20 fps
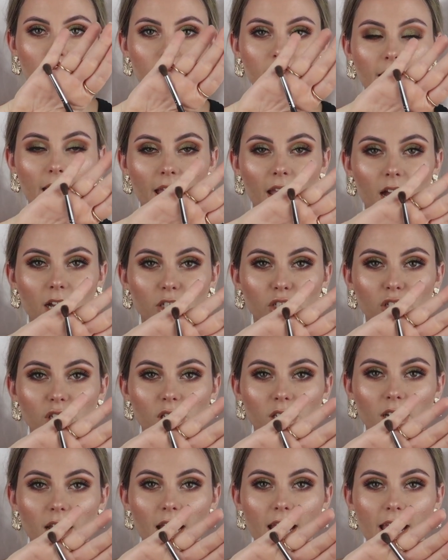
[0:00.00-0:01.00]
They are
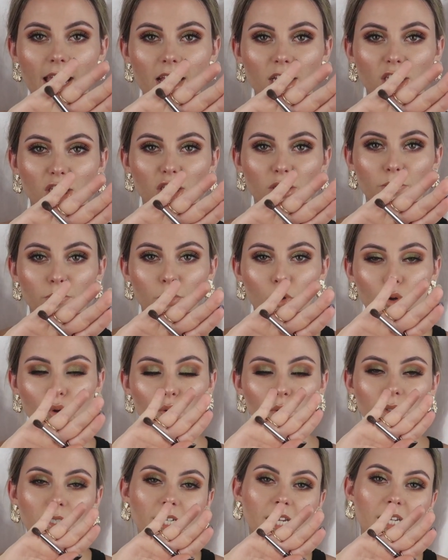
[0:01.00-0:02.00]
just a
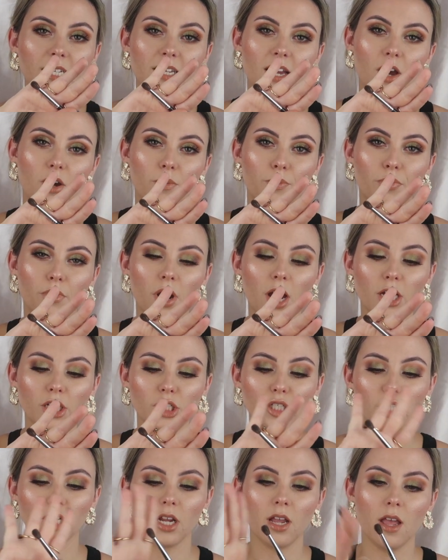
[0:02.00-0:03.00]
small detailed
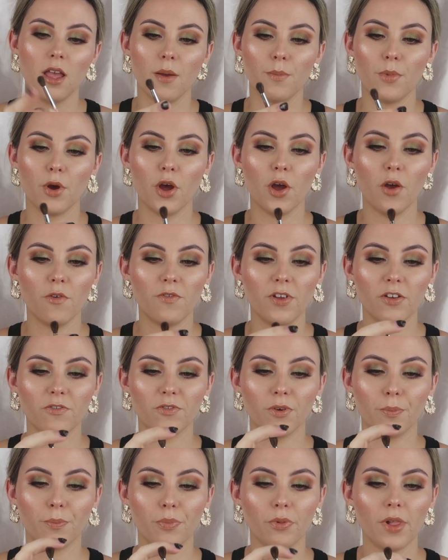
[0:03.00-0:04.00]
brush, perfect
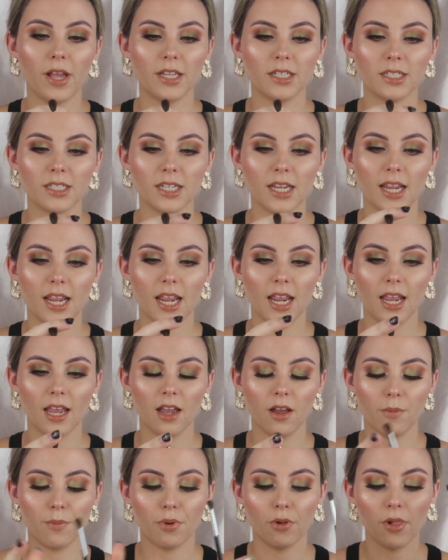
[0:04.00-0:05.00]
for
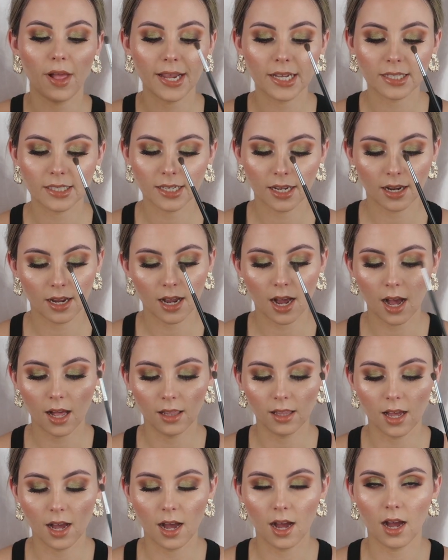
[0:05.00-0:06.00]
blending, placing
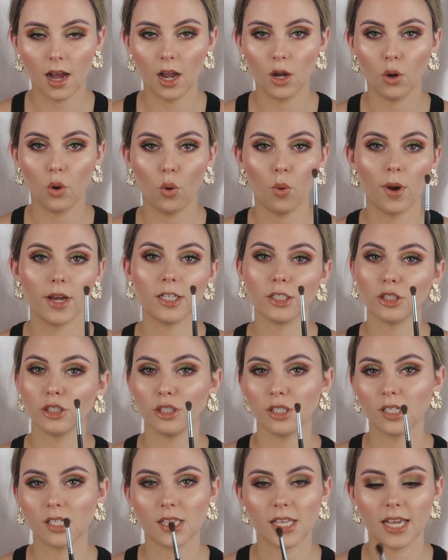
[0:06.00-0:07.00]
color. I always
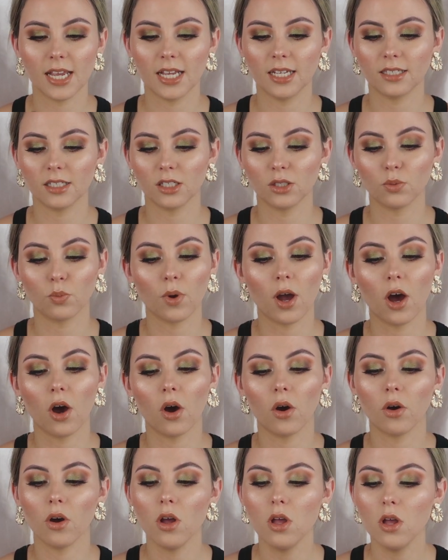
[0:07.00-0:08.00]
use these as
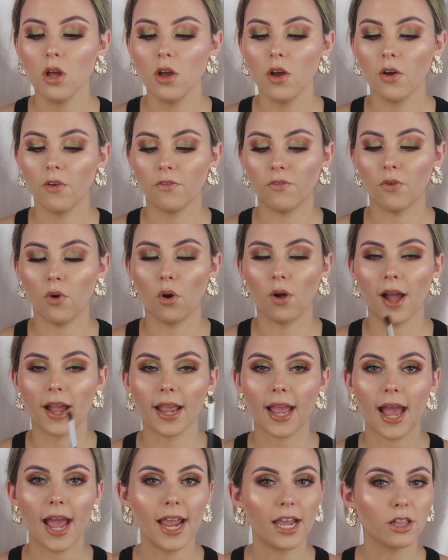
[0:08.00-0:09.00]
well for
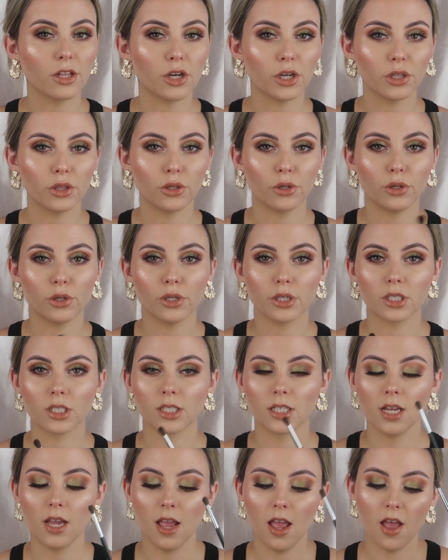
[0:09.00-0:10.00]
like halo
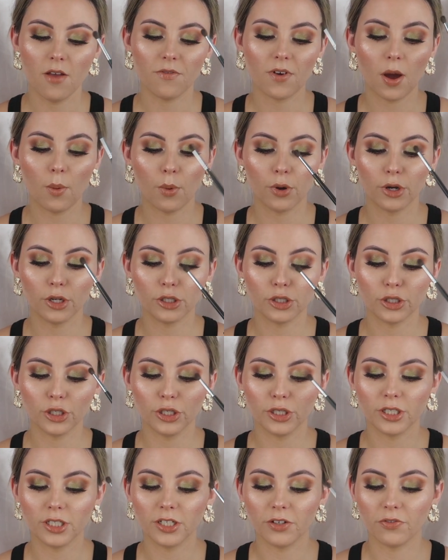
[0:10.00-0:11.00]
looks. If I want to
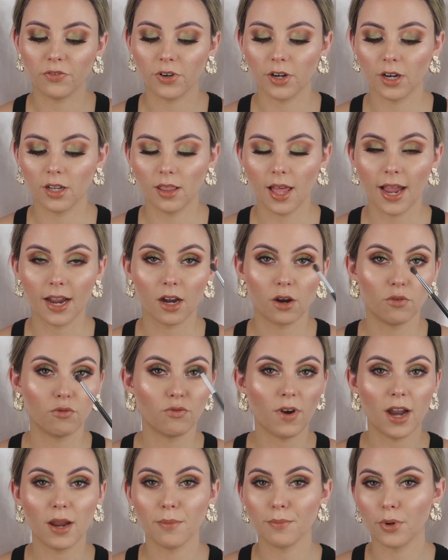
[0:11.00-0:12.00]
do different, like a
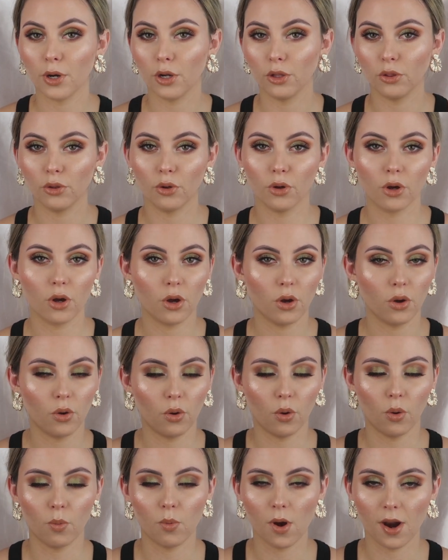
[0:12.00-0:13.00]
rainbow look
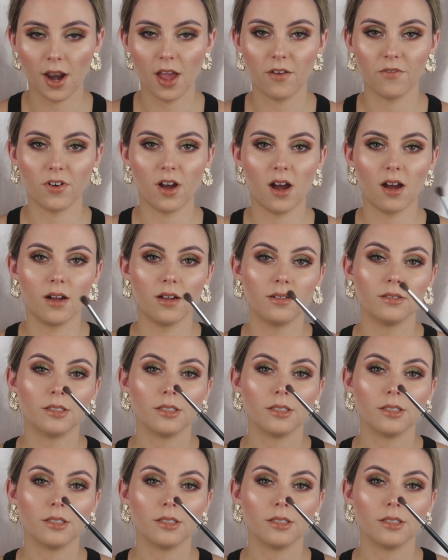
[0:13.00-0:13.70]
or whatever,